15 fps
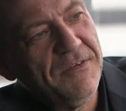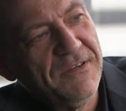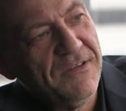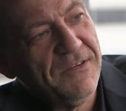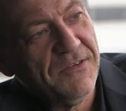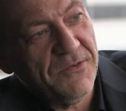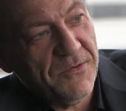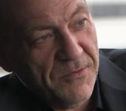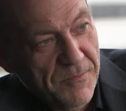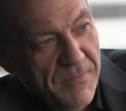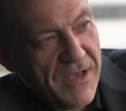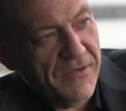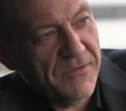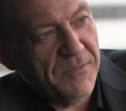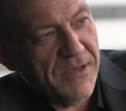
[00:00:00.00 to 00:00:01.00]
ceases to
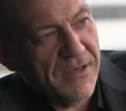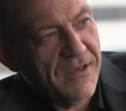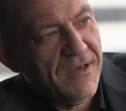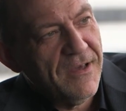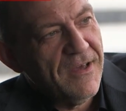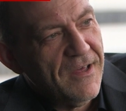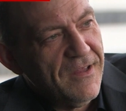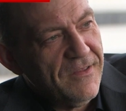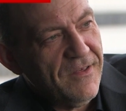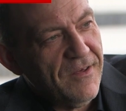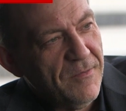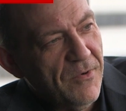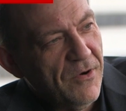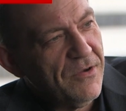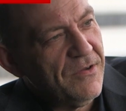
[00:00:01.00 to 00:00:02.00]
amaze me,
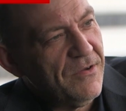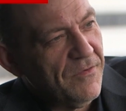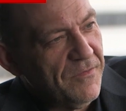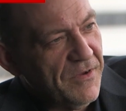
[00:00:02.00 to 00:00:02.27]
the emotional